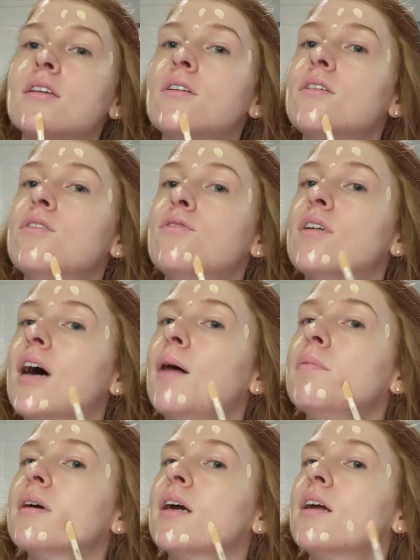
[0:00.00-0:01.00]
The foot
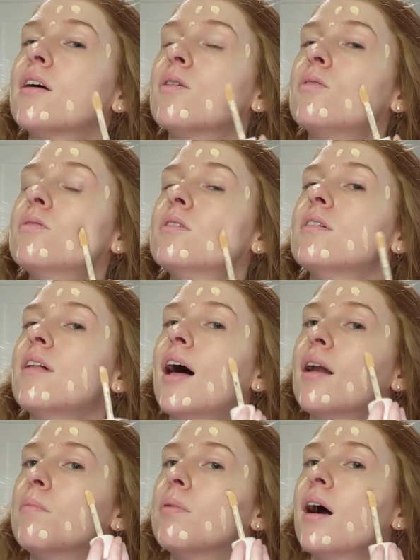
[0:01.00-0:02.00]
applicator holds a
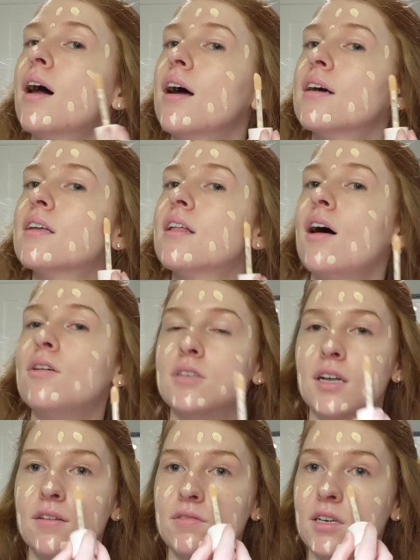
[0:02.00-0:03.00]
lot of product. I was
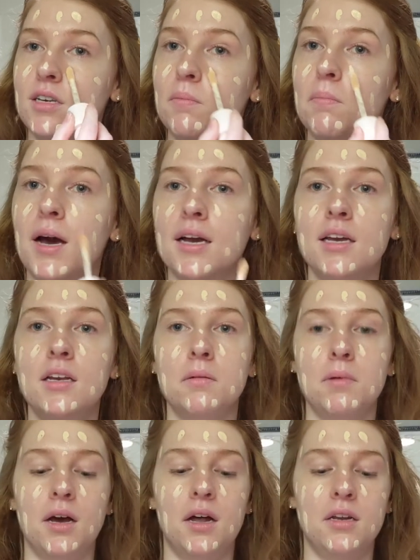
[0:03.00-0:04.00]
gonna have to dip back in, to
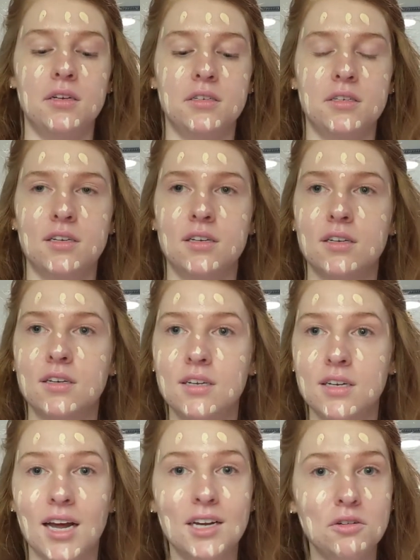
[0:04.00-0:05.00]
be honest.
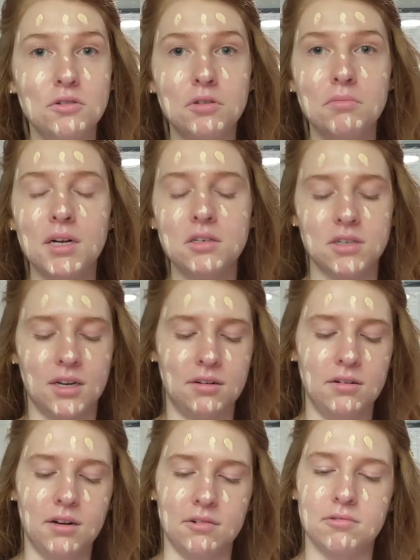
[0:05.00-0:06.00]
Did I do too much? I
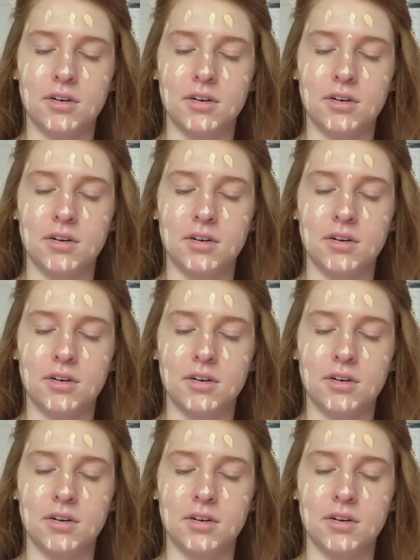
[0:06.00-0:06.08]
don't know.